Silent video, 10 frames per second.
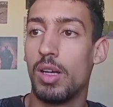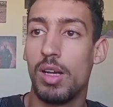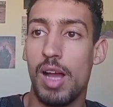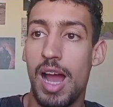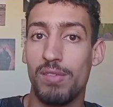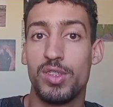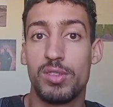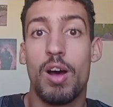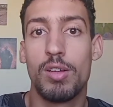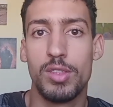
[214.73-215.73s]
have
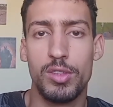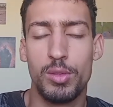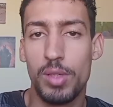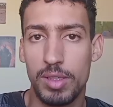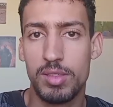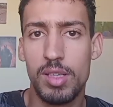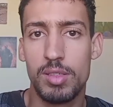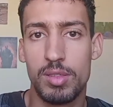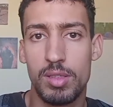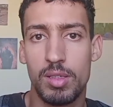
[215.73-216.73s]
started to
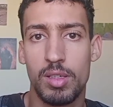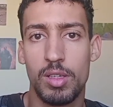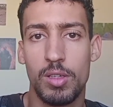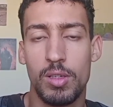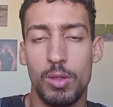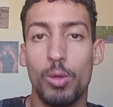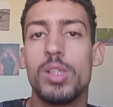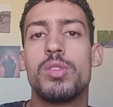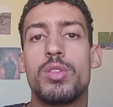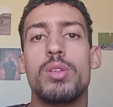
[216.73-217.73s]
exist? Who
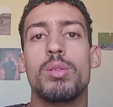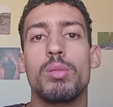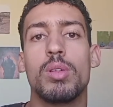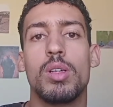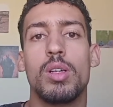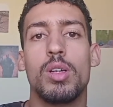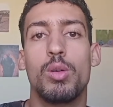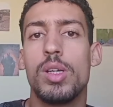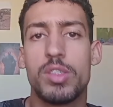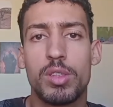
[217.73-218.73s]
is true? Who
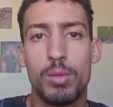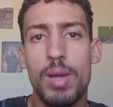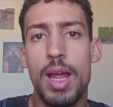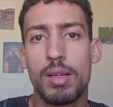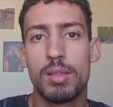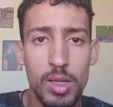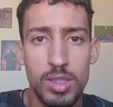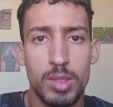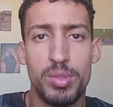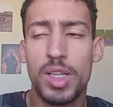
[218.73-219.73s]
is correct?
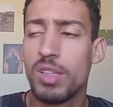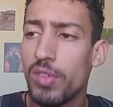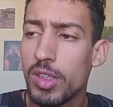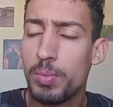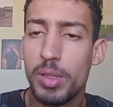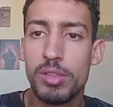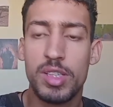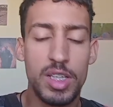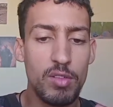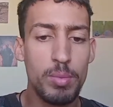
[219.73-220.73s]
Subjective experience
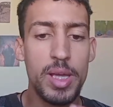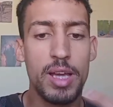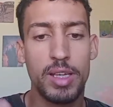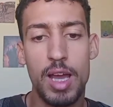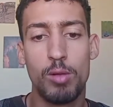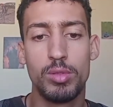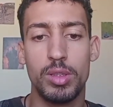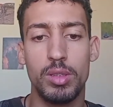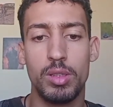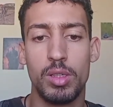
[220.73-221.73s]
can never be
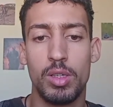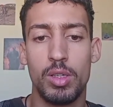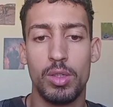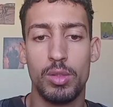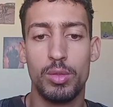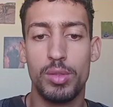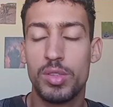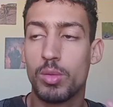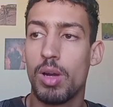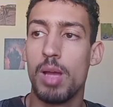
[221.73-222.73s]
accounted to
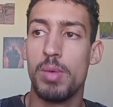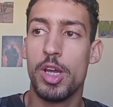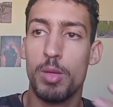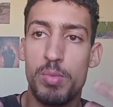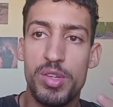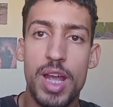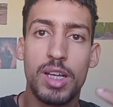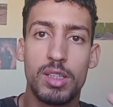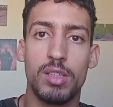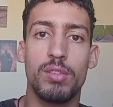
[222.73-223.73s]
describe an
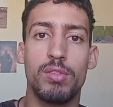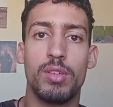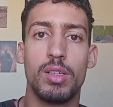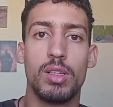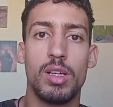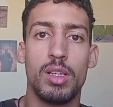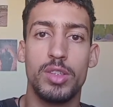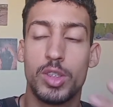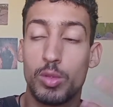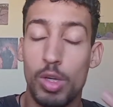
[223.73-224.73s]
objective
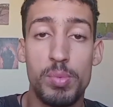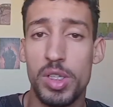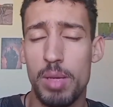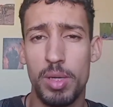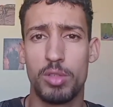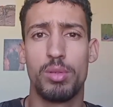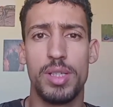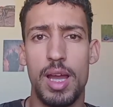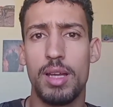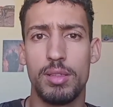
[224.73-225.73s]
description about
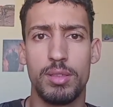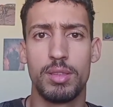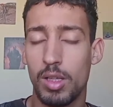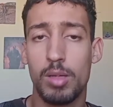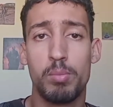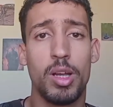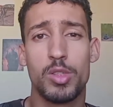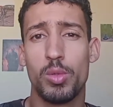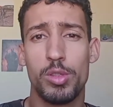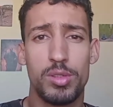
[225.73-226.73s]
reality. Plus,
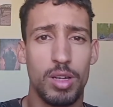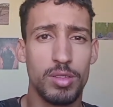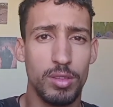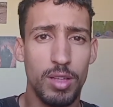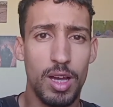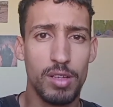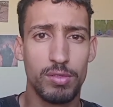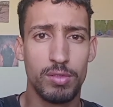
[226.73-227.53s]
when you start in life,